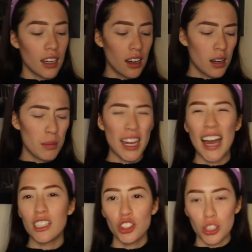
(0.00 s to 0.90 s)
it
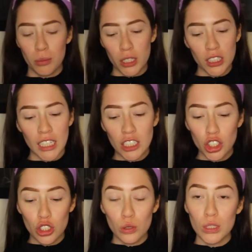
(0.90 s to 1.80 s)
has shimmers and
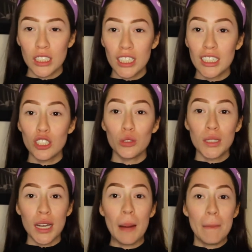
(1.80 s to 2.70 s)
she is
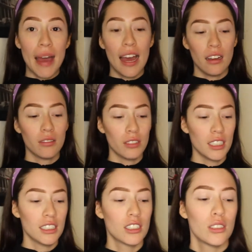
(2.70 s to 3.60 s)
using a matte
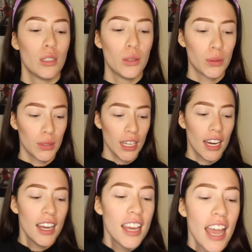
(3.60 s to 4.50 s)
one, so
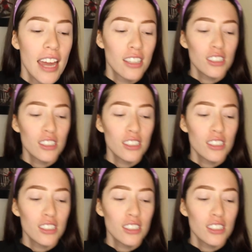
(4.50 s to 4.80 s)
yeah. And